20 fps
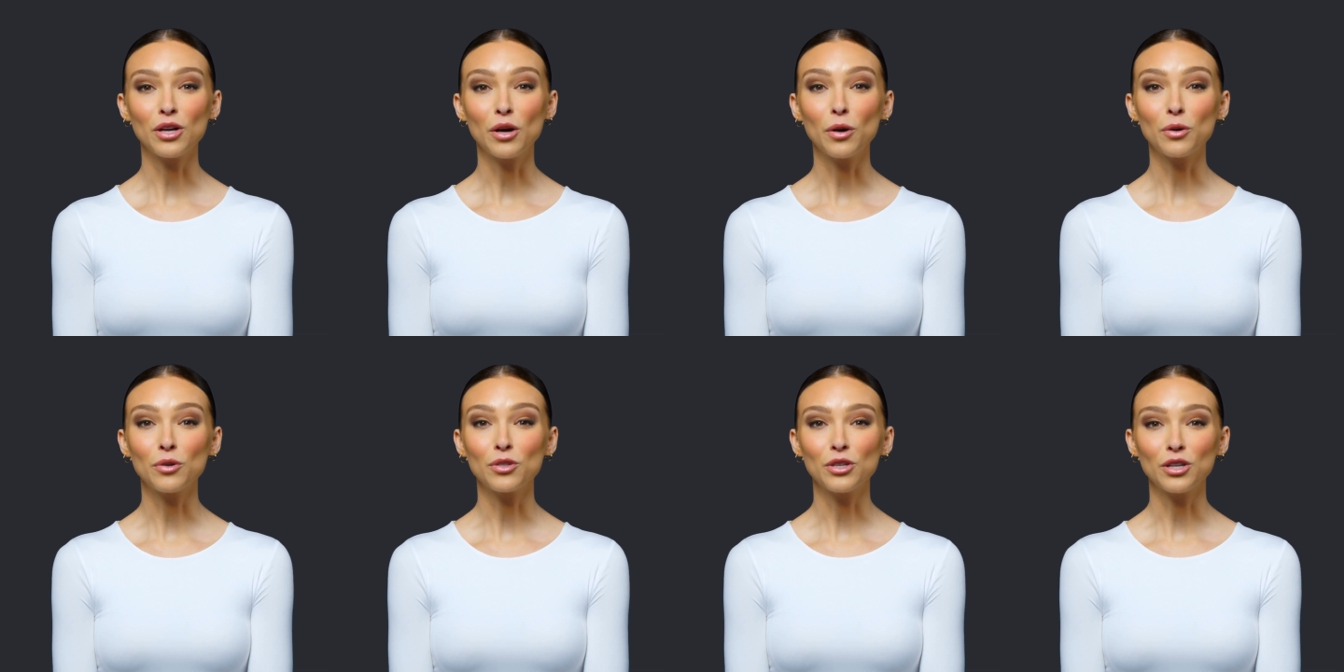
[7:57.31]

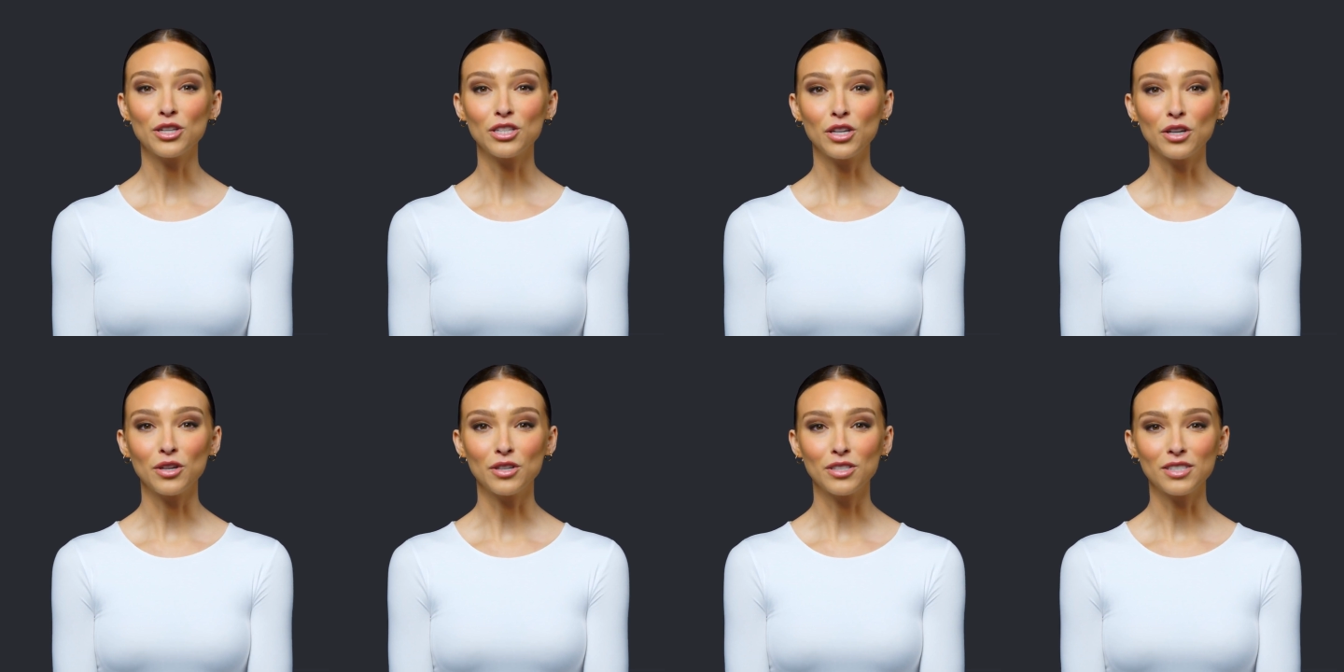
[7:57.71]
older
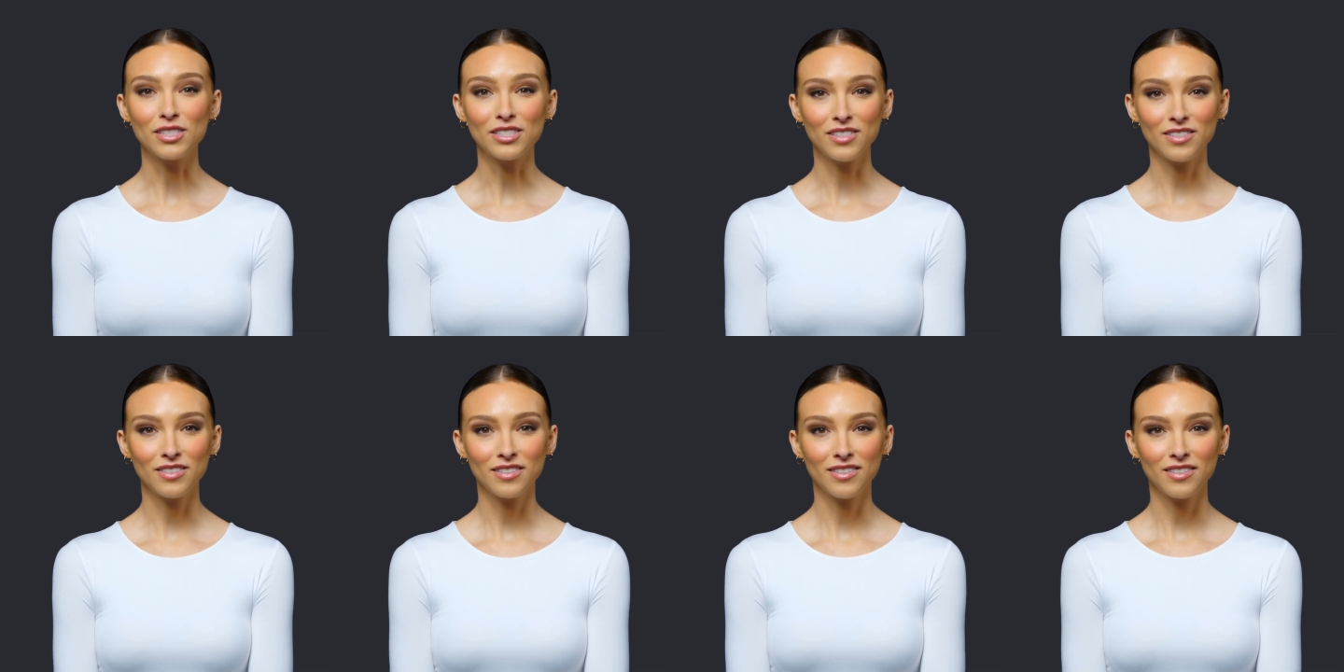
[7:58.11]
adults.
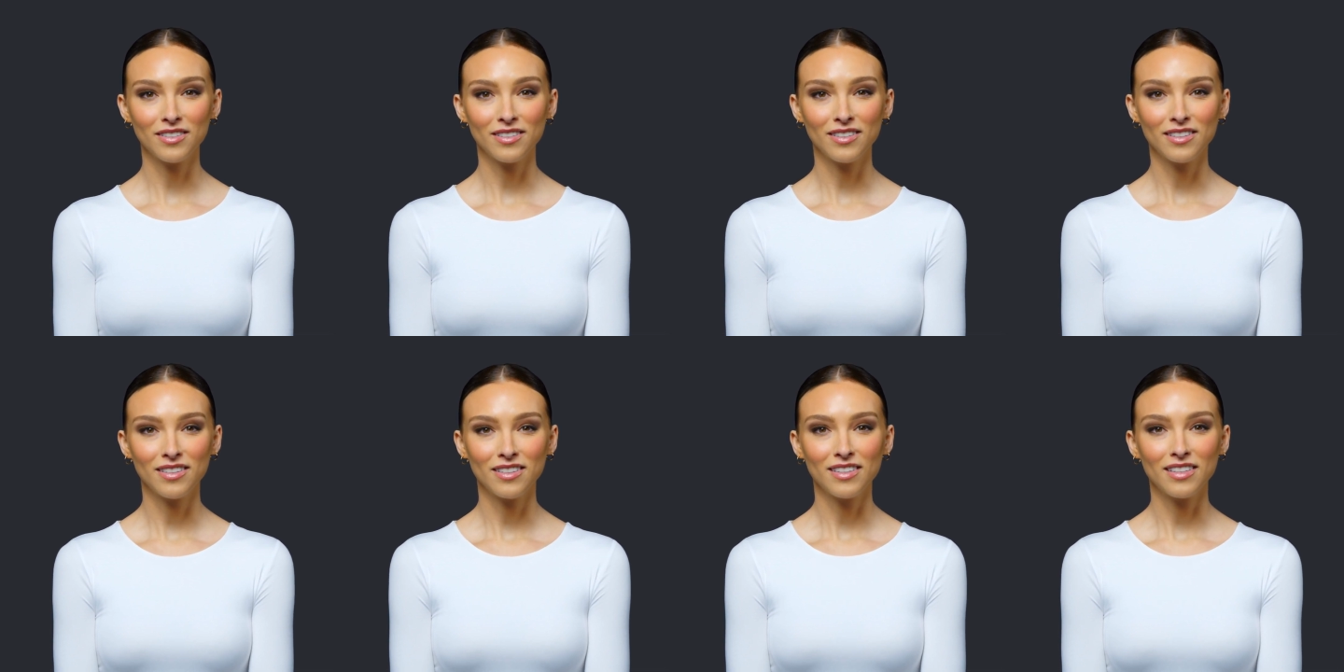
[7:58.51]

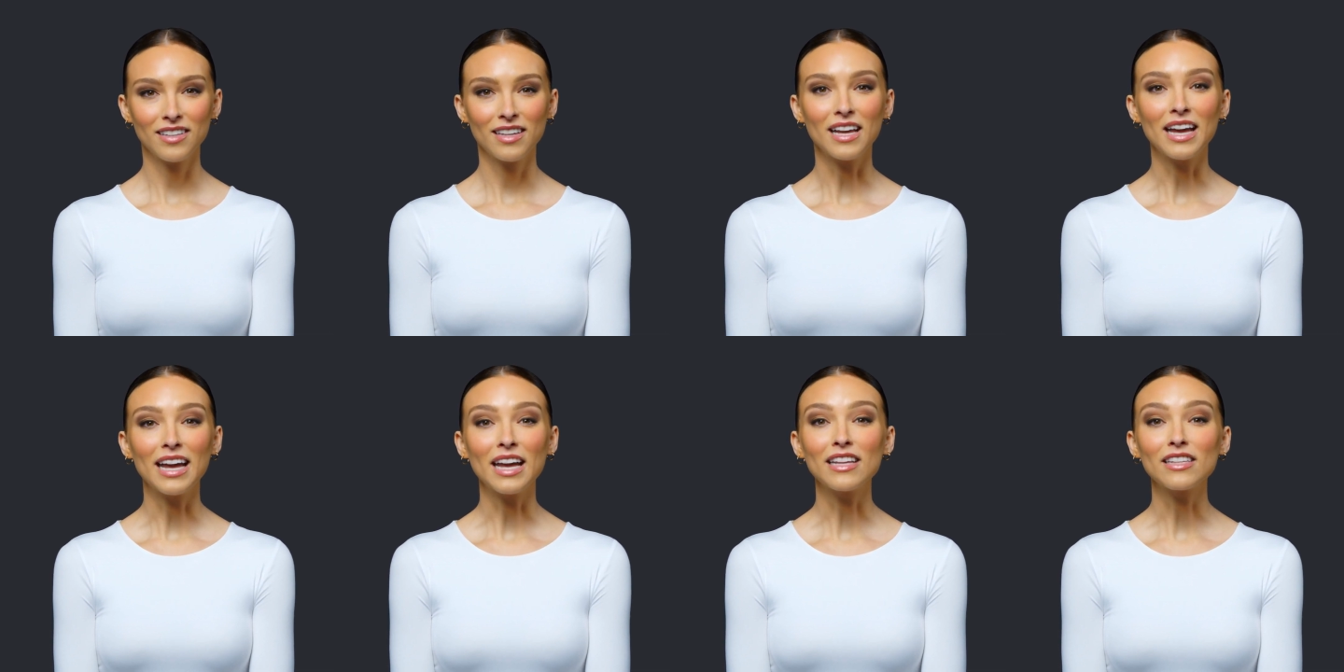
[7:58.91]

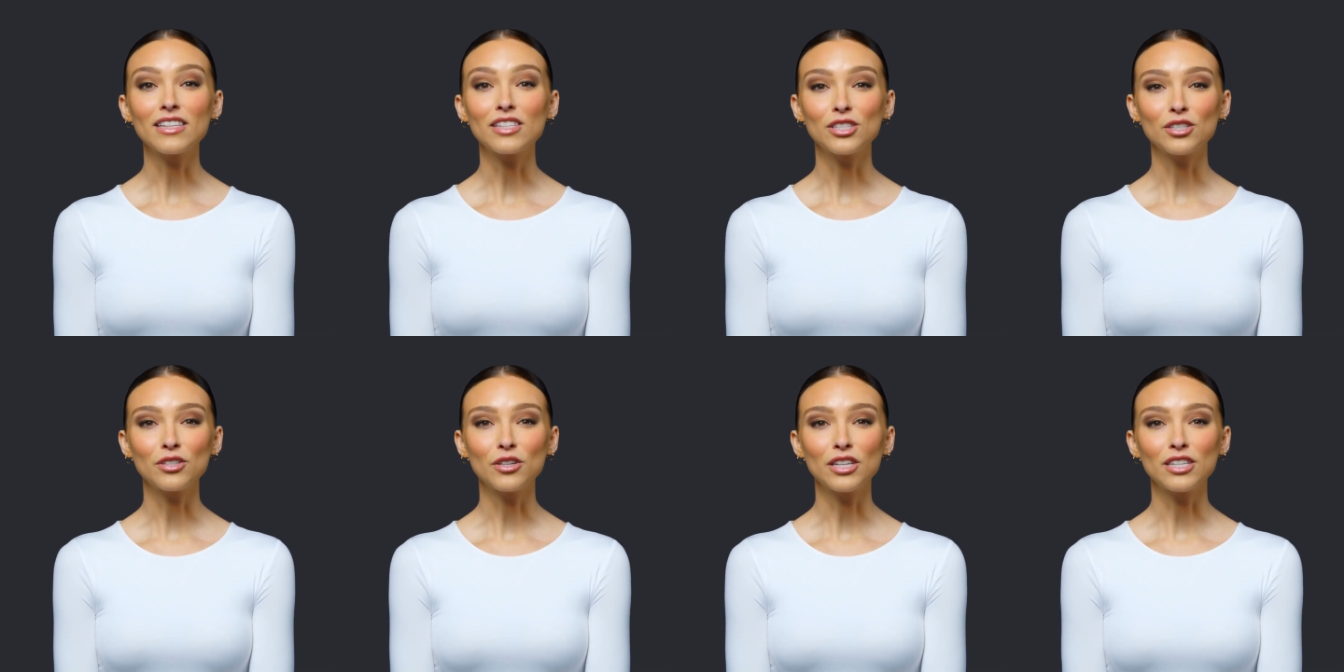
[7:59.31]

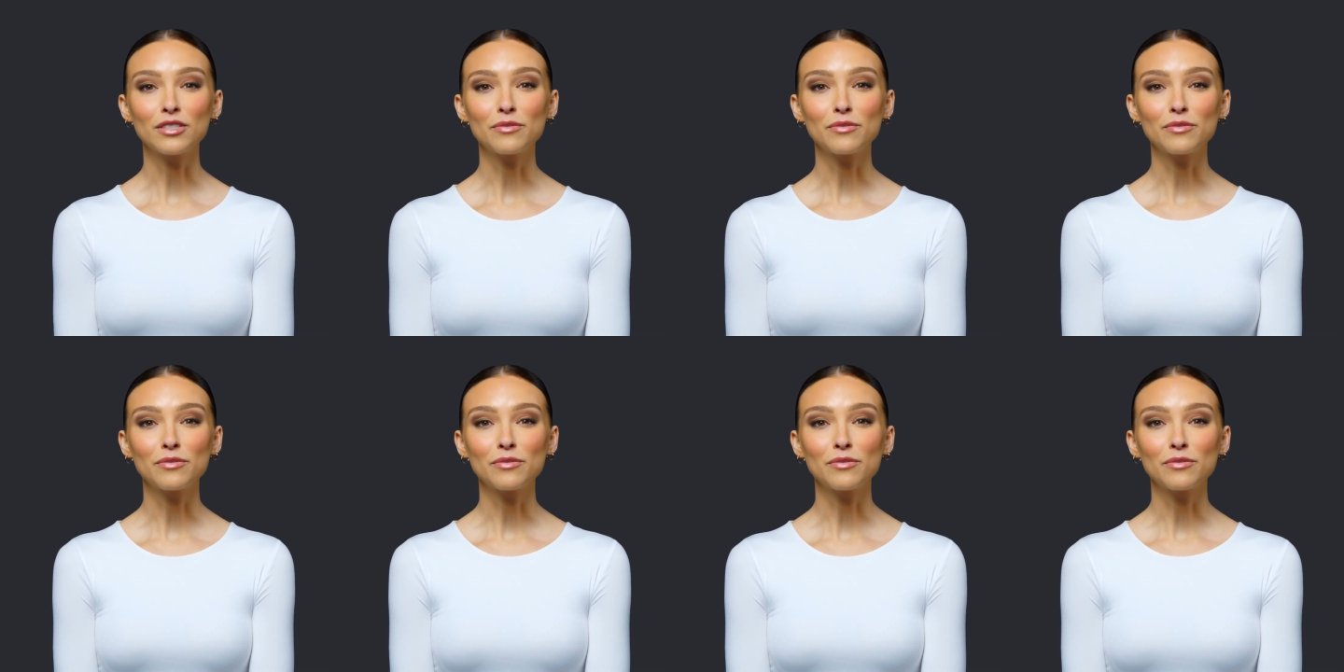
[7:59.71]
Industries